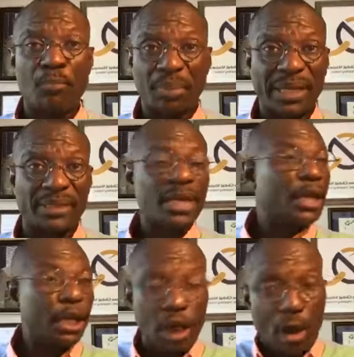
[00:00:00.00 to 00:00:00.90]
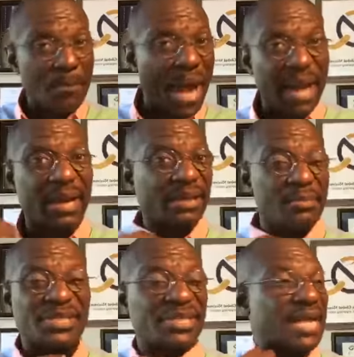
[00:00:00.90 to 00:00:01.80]
complete. It don't matter
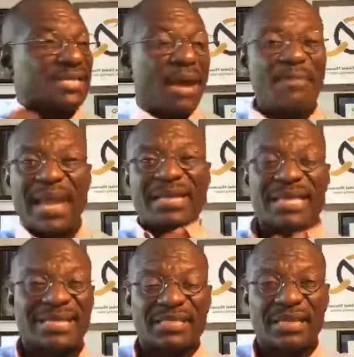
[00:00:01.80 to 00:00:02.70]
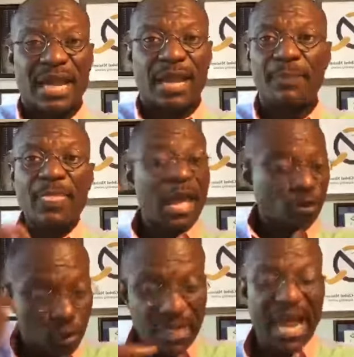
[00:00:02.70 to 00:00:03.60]
the mistakes I made yesterday.
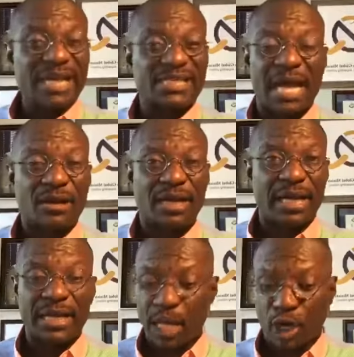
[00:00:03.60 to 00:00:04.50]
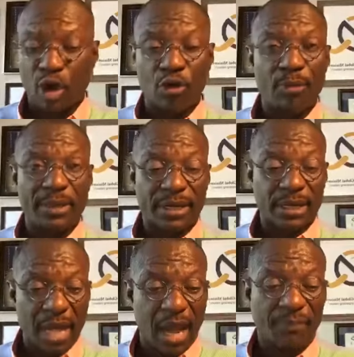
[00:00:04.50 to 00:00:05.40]
Today is another day. Glory be
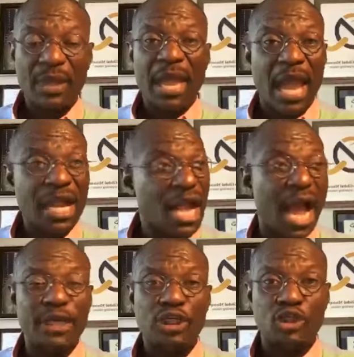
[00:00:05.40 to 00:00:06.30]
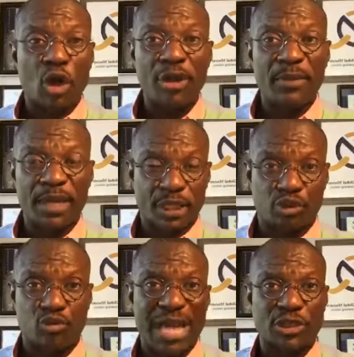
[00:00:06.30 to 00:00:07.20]
to God. And God is showing me
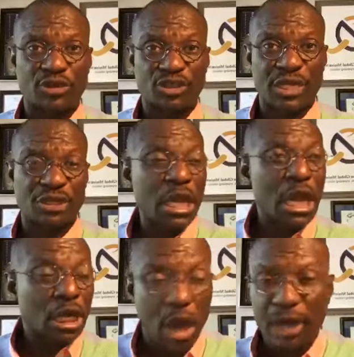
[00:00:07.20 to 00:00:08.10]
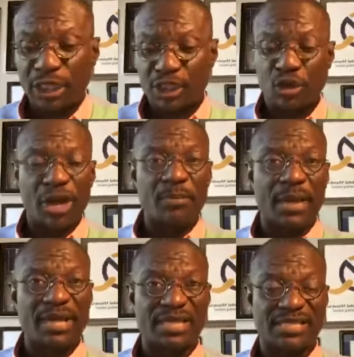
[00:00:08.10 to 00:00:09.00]
his righteousness. God is showing
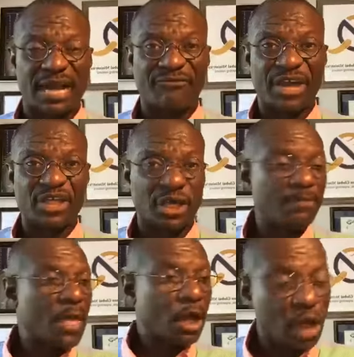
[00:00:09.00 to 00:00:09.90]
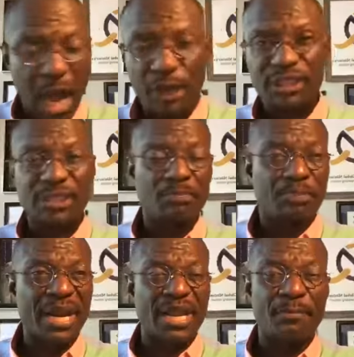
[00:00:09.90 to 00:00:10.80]
me his salvation. God is
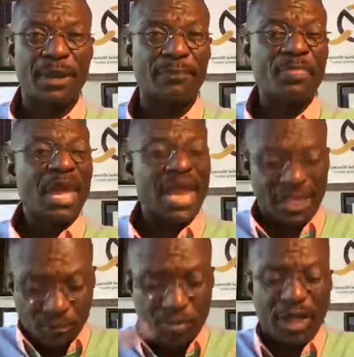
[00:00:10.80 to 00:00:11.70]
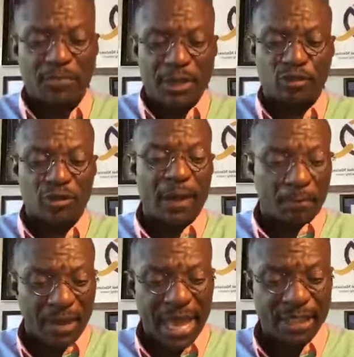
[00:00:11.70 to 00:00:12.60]
bringing me. He has brought me to the
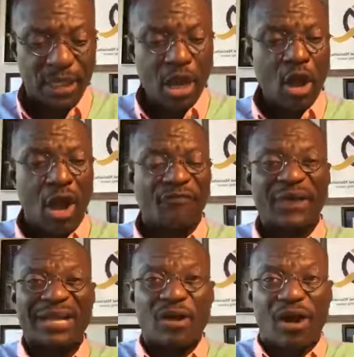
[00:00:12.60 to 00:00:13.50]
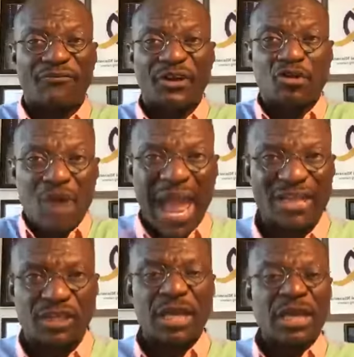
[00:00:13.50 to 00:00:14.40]
place of
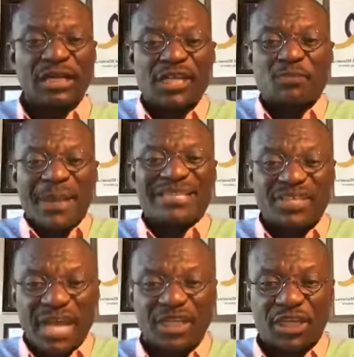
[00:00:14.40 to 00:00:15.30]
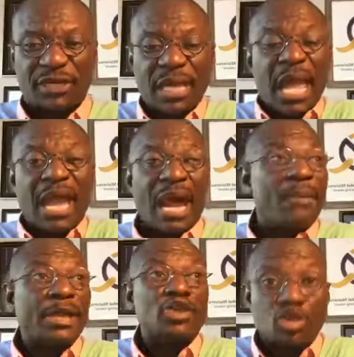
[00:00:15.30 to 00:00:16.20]
grace dispensation. And
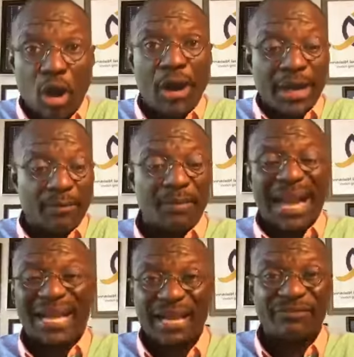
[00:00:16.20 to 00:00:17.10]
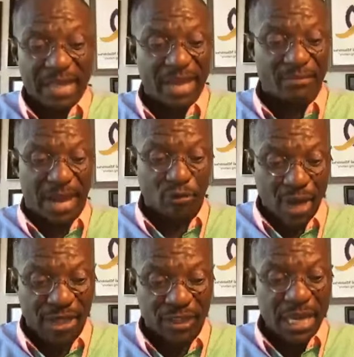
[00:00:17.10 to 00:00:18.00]
I'm enjoying my lift and my
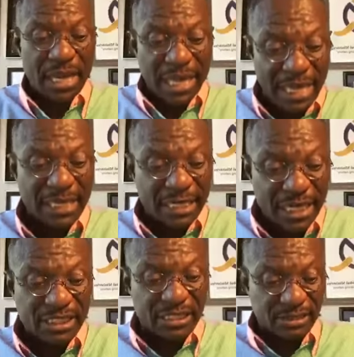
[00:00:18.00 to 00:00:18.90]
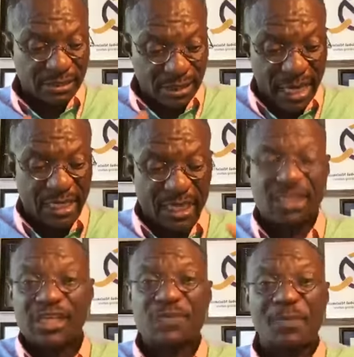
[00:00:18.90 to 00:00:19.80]
race in this
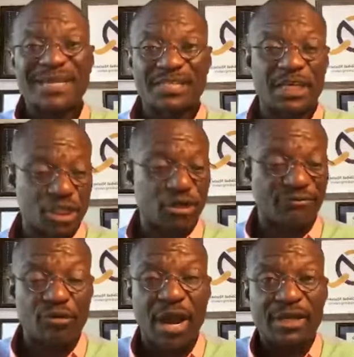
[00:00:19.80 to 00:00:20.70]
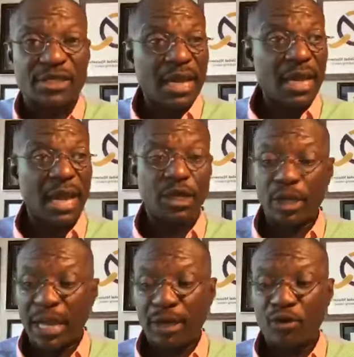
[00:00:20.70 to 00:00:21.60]
dispensation of grace. And
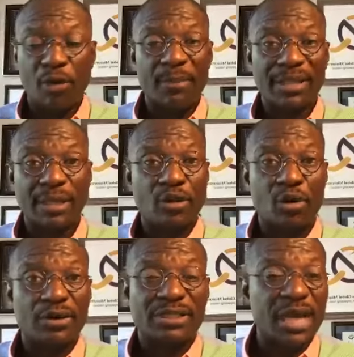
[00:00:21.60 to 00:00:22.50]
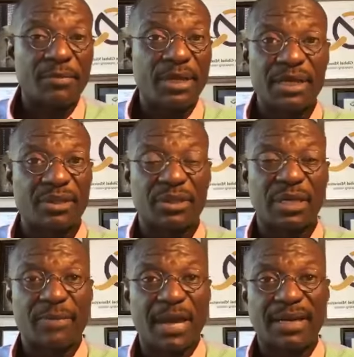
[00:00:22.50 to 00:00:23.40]
ain't nobody going to tell me
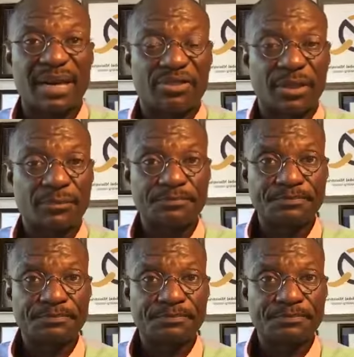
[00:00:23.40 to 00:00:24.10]
nothing about nothing.